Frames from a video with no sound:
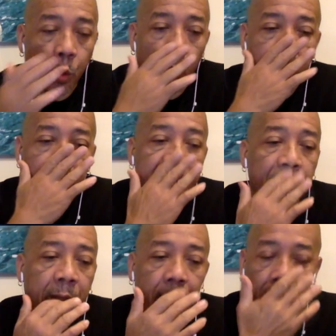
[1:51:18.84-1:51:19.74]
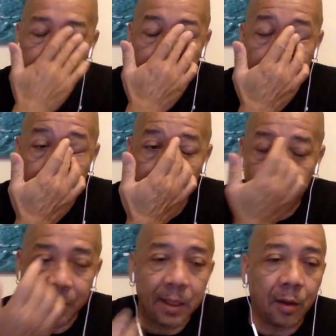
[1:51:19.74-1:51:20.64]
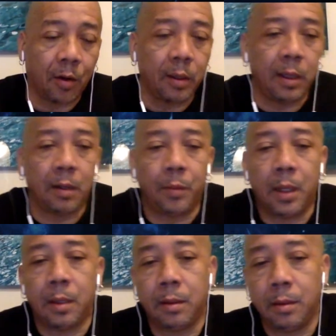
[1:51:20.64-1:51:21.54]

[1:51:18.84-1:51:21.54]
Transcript: when him see me, him still about heal me. And